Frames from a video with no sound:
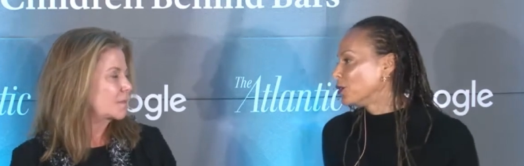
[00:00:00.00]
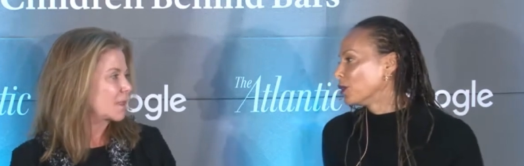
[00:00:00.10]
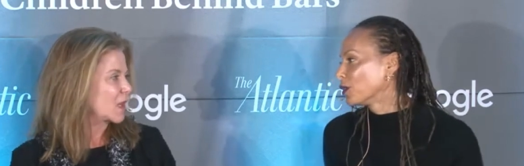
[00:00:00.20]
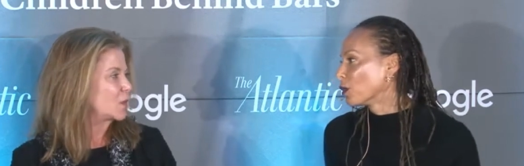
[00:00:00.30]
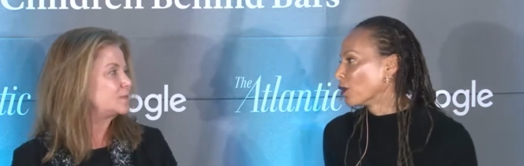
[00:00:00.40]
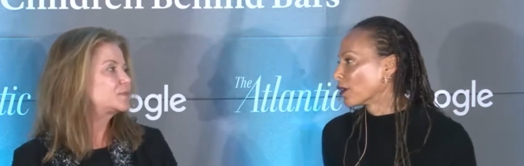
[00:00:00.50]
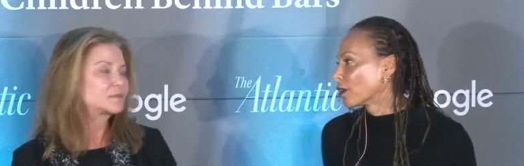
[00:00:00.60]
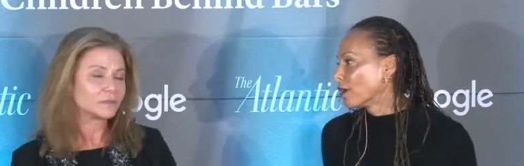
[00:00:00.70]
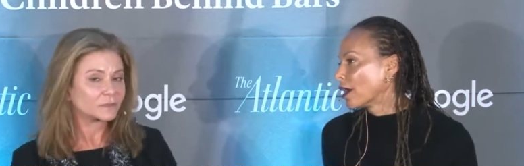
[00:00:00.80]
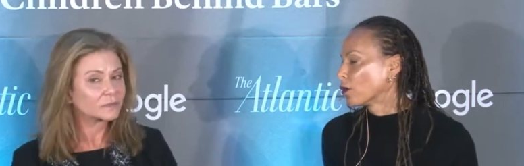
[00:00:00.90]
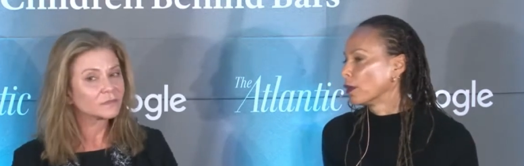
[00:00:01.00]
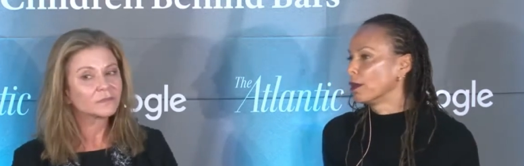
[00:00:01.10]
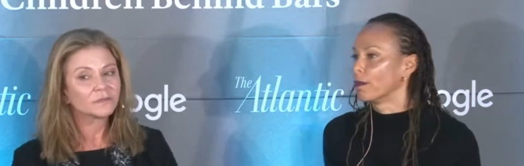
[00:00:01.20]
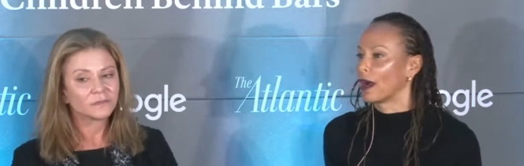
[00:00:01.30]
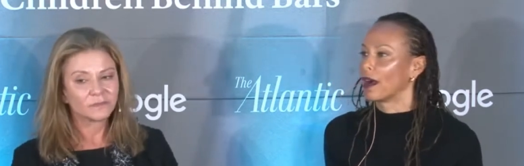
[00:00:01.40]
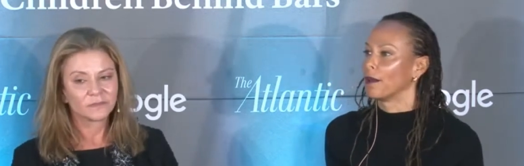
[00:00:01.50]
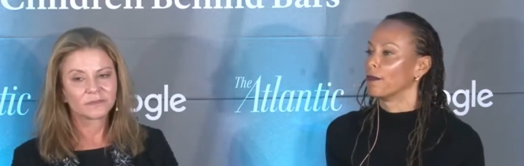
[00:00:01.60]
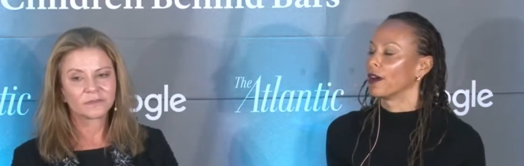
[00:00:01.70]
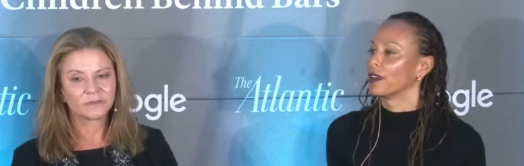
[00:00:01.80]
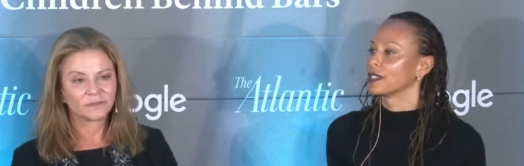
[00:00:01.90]
Speaker 1: doing the work around women behind
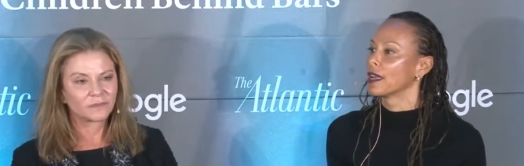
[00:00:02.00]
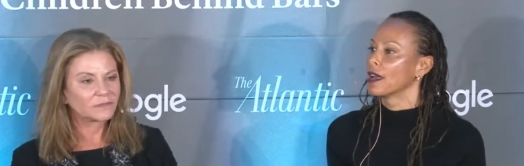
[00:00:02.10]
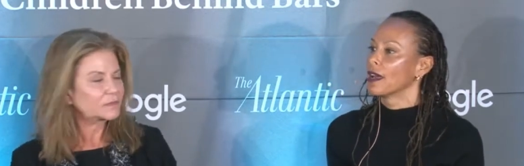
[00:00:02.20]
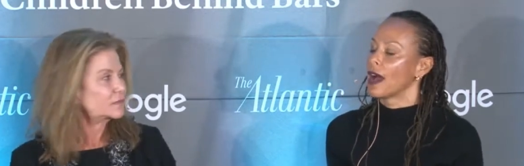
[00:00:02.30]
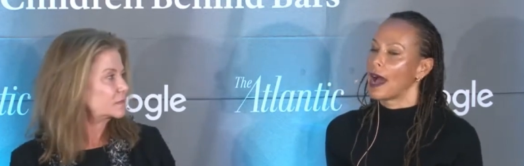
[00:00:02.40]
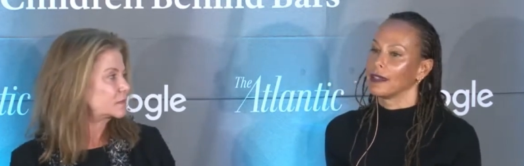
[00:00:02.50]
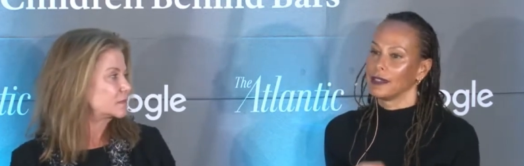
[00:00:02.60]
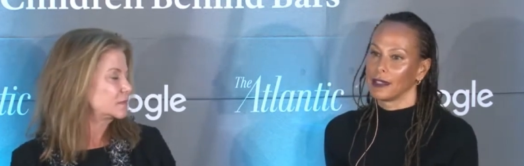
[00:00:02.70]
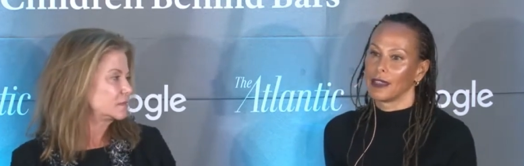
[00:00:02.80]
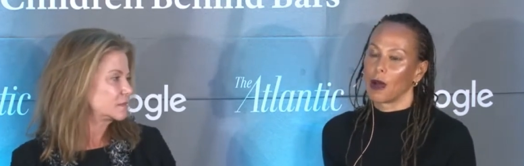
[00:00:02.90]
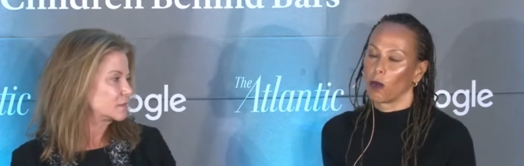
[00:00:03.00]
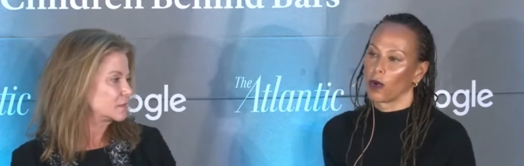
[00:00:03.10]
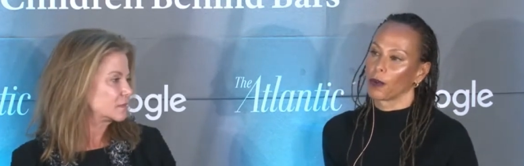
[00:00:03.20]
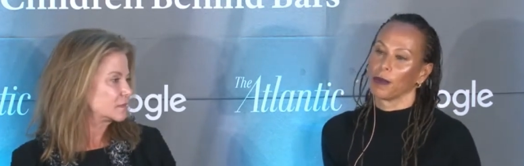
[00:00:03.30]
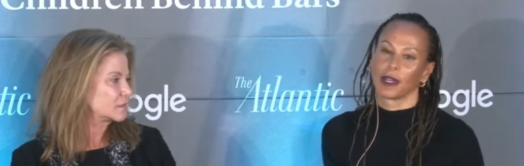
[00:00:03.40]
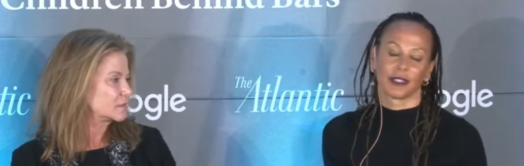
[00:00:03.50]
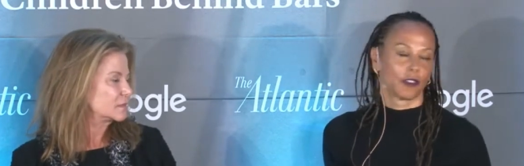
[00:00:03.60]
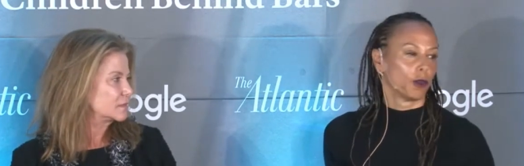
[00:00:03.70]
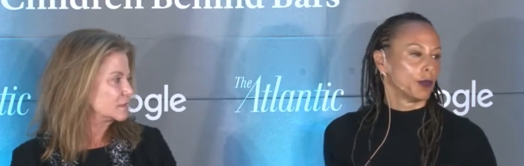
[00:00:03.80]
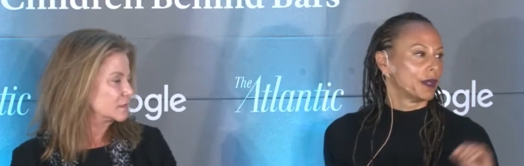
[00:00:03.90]
bars, I did that work because
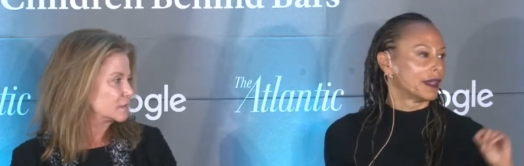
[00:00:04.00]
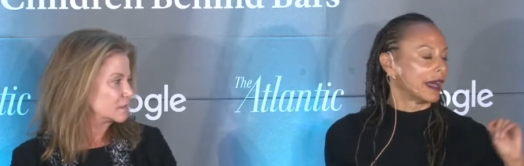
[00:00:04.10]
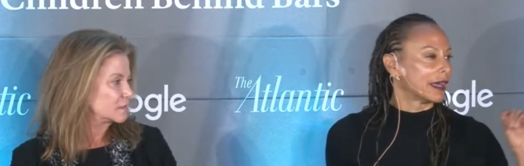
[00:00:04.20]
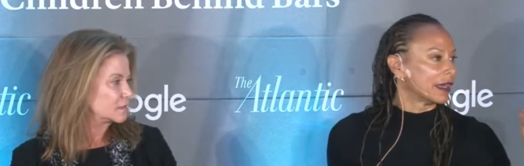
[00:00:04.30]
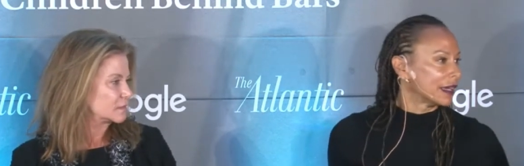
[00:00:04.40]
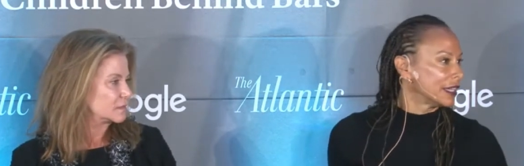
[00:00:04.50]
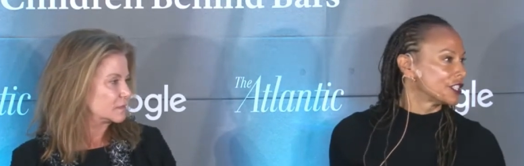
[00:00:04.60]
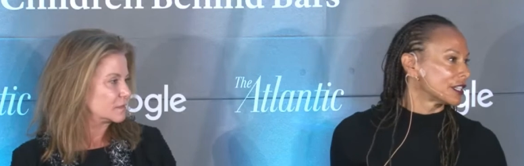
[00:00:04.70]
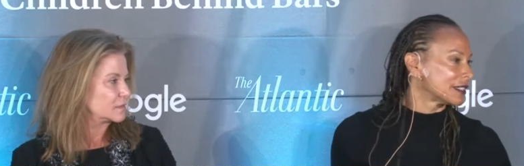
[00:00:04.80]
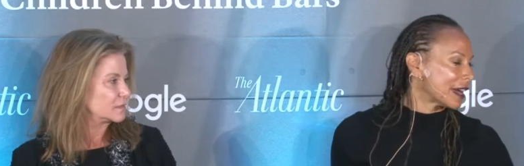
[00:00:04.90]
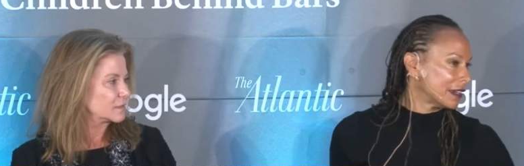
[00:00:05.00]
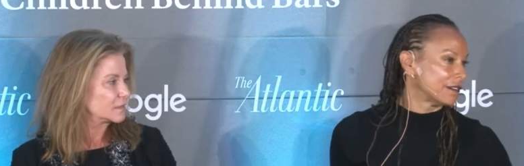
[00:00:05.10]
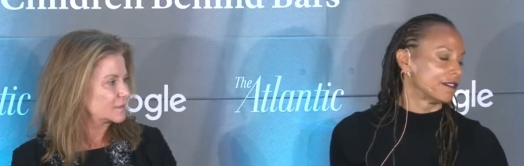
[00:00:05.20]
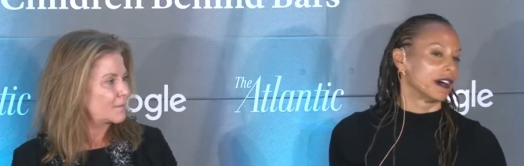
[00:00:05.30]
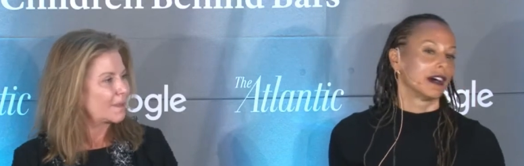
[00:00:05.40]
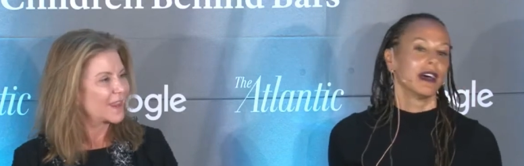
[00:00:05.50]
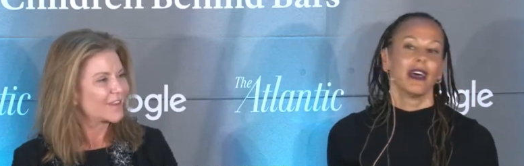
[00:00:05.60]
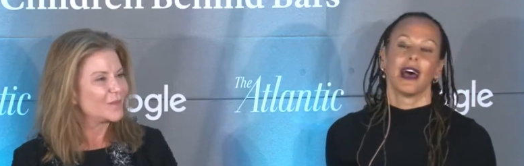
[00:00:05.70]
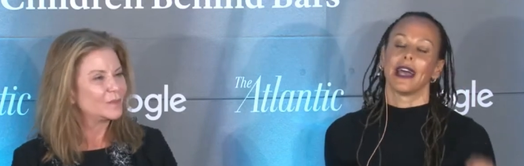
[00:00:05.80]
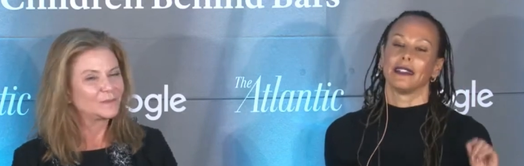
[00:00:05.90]
of women like Inkecha Taifa.
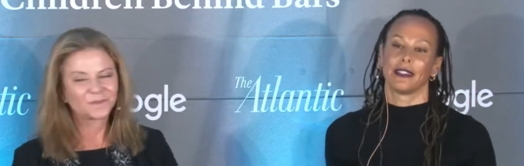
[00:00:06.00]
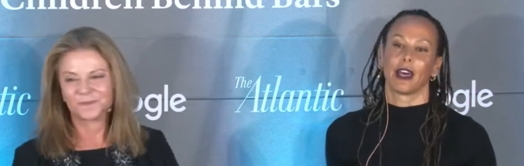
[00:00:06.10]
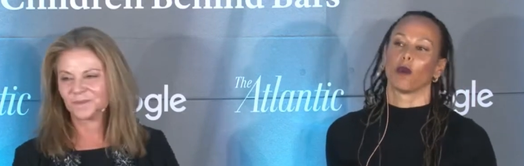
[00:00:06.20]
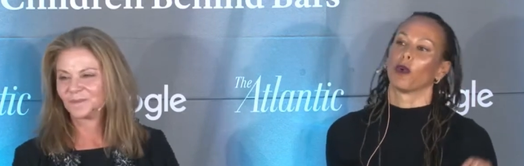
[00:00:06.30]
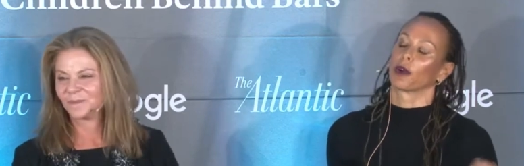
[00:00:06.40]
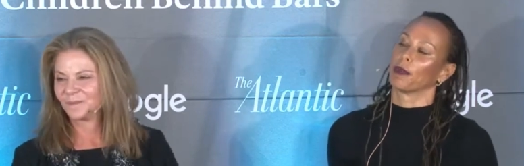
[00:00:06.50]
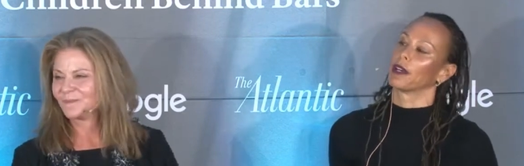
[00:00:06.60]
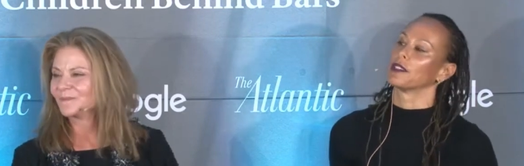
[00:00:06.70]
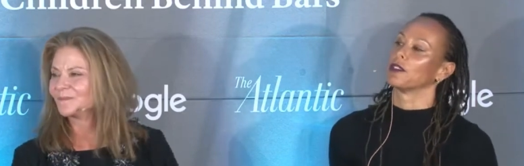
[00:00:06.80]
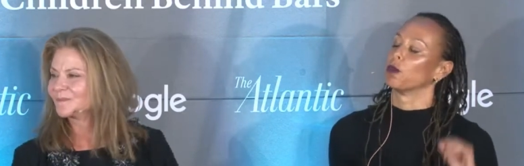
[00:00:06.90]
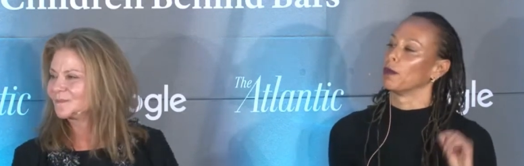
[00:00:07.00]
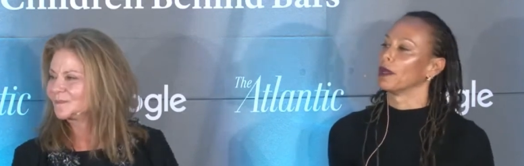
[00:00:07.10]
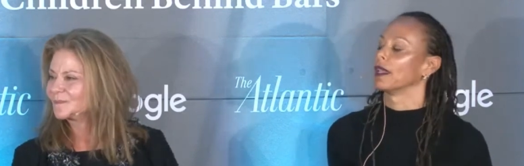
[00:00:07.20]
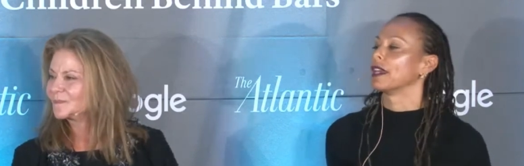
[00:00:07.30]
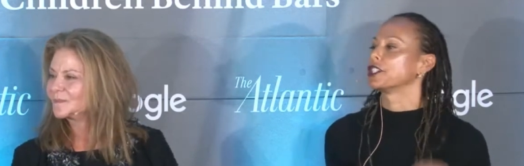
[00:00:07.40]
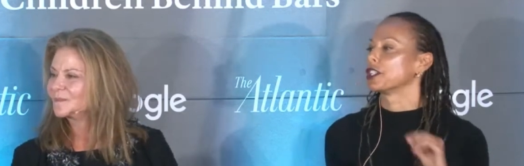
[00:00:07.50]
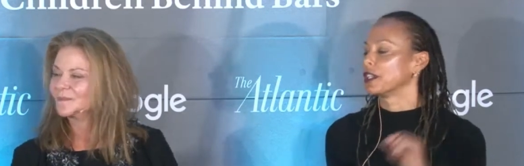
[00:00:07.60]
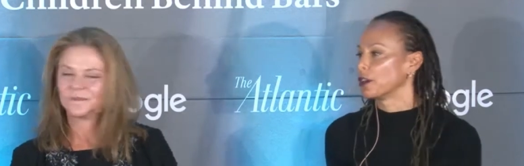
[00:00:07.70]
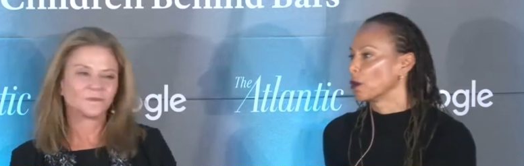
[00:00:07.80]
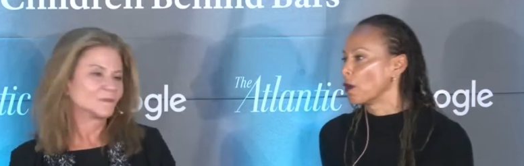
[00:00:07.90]
I did that work because of women like
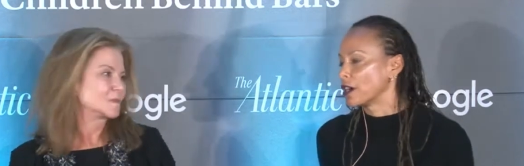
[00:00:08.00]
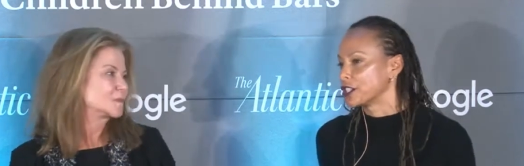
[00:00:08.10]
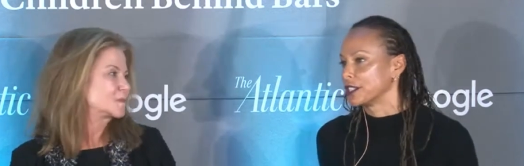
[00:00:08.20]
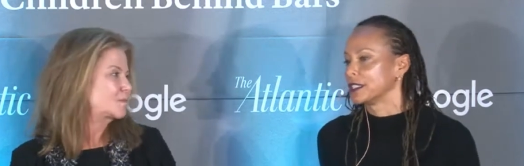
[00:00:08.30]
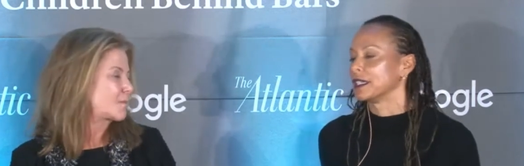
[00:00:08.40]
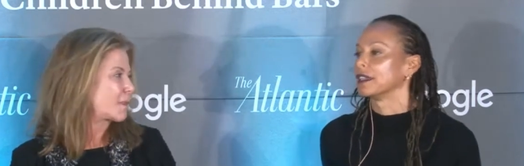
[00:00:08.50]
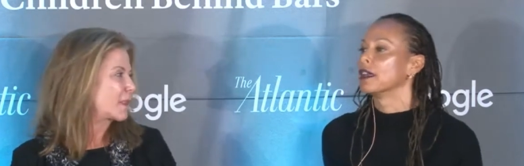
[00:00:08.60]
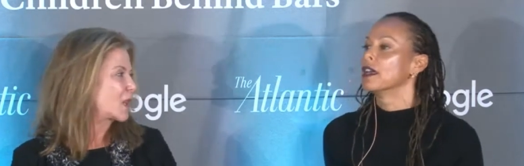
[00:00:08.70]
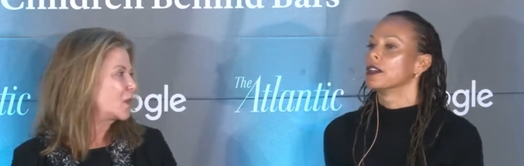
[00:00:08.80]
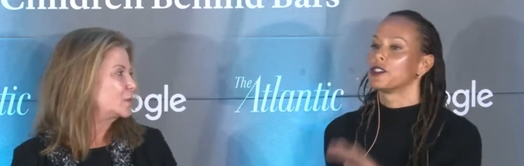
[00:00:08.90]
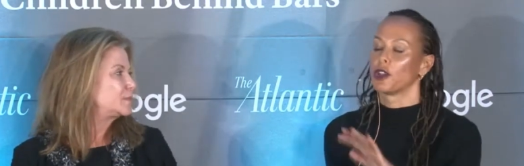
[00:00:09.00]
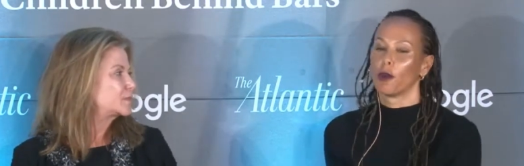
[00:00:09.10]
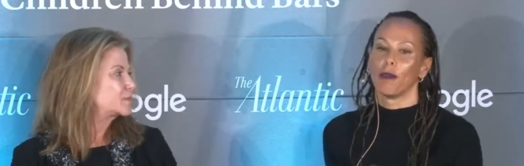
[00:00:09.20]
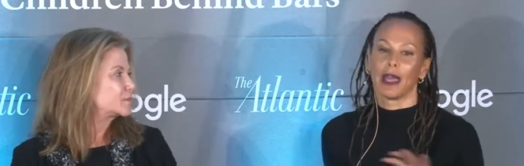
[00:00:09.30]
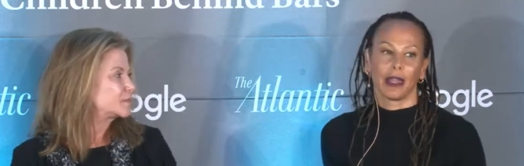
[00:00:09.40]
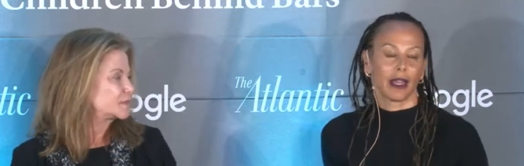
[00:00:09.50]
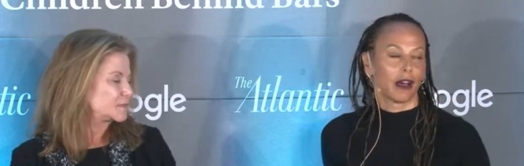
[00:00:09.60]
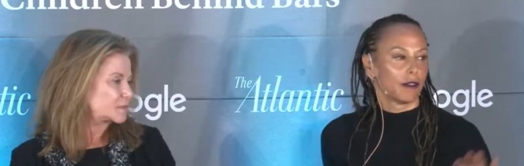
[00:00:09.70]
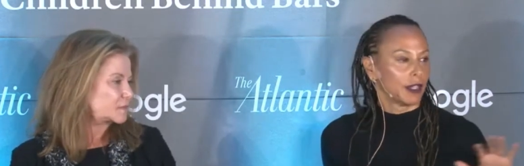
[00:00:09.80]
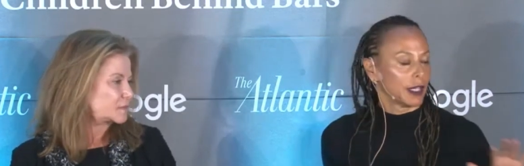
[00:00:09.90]
Shakira Washington. So many of